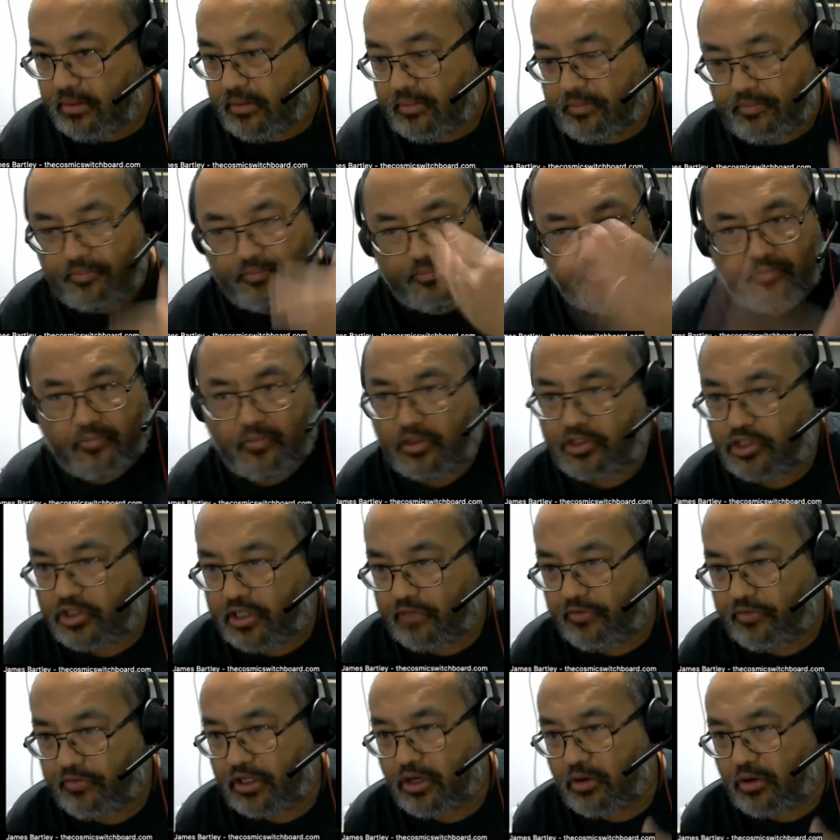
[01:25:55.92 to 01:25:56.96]
sniffing
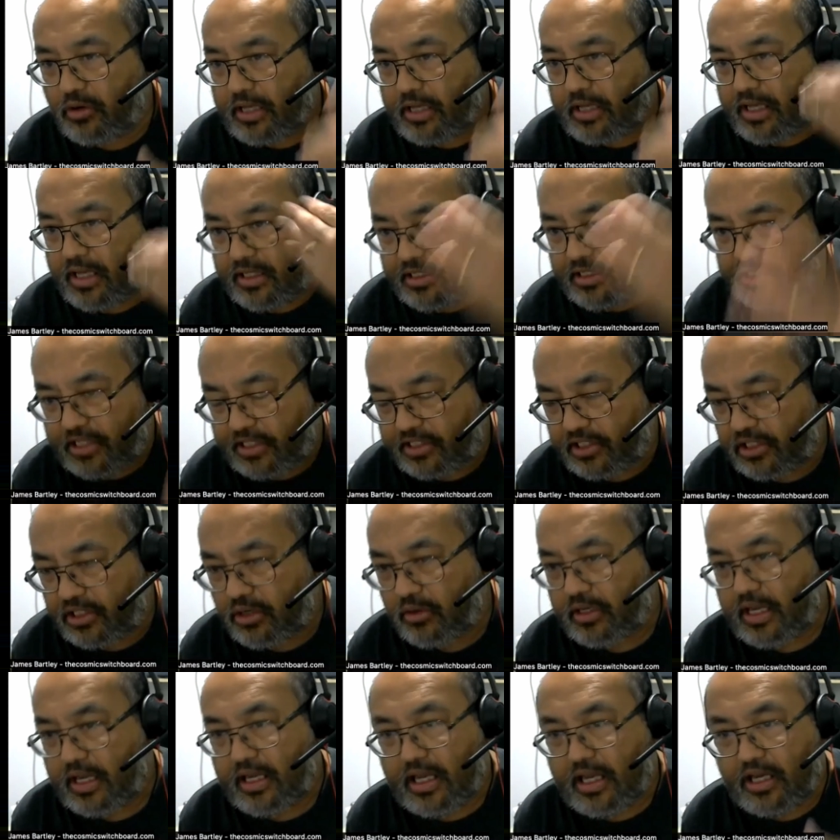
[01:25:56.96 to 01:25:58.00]
cocaine, ingesting cocaine,
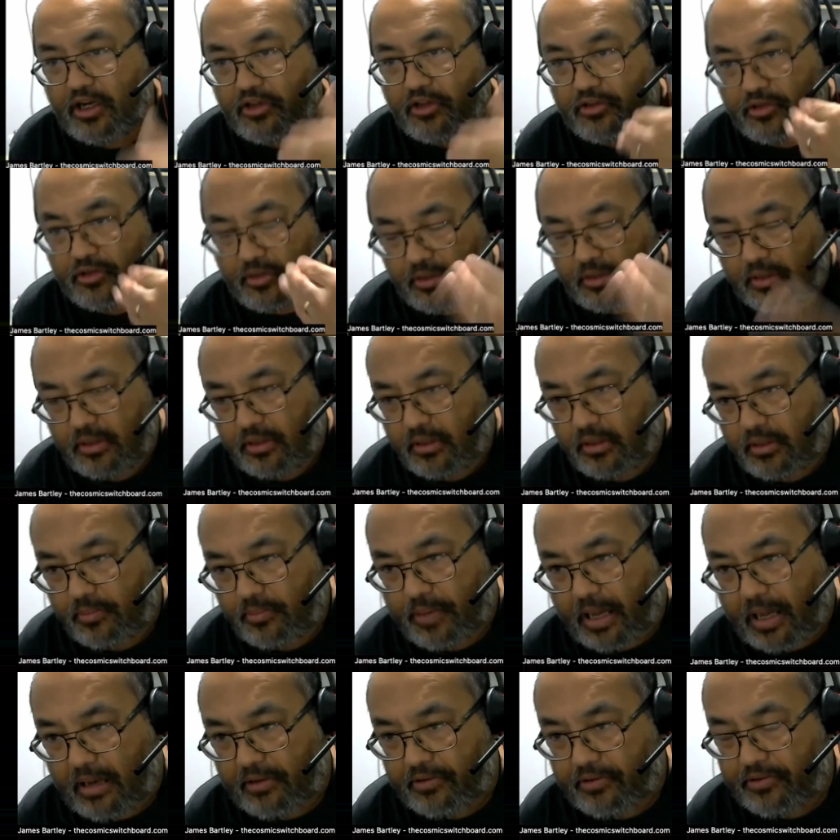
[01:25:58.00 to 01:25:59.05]
and other
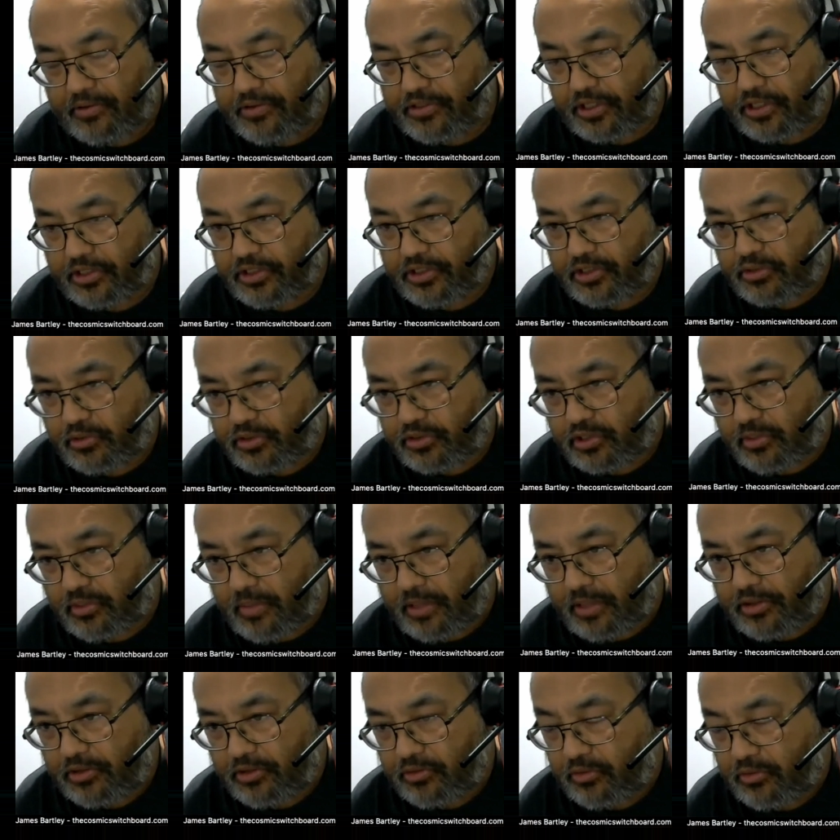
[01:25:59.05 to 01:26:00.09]
powders such as crystal
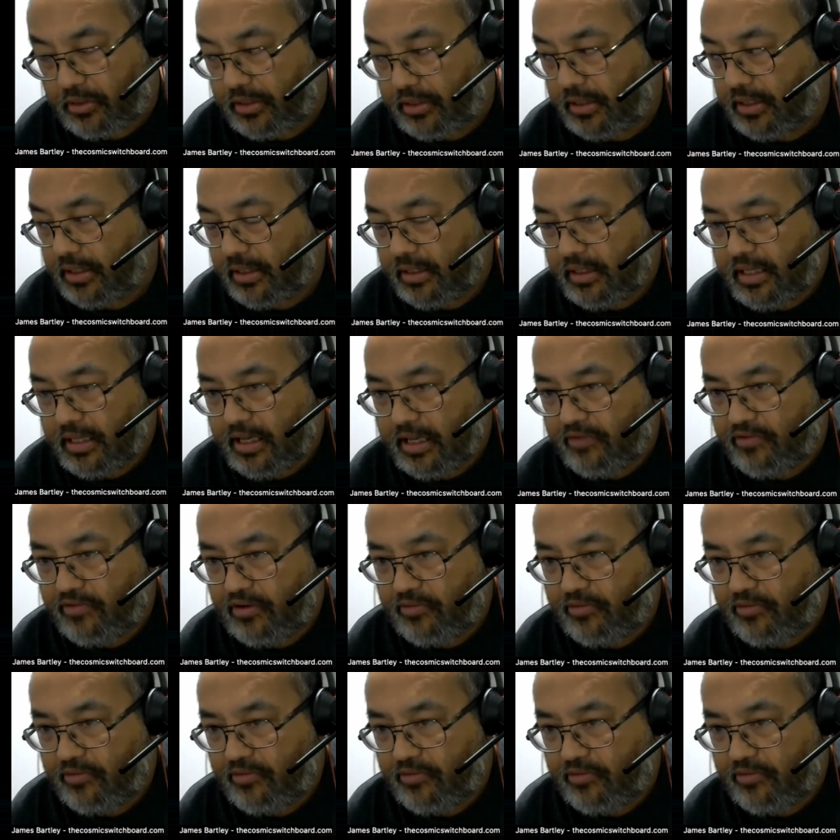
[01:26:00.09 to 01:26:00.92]
methadone have